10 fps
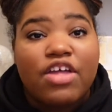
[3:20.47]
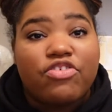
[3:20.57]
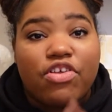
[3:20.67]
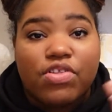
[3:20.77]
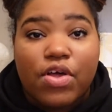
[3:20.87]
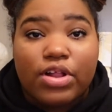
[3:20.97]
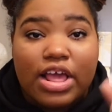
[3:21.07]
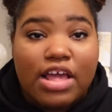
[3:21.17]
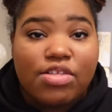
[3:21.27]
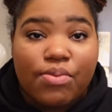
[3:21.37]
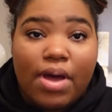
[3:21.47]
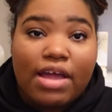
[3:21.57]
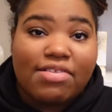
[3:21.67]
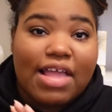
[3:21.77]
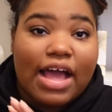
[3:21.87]
just go to
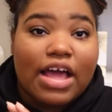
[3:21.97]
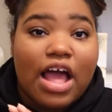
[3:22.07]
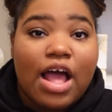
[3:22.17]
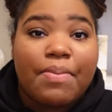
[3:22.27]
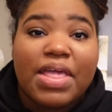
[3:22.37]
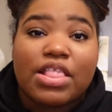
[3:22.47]
KingsArise.com.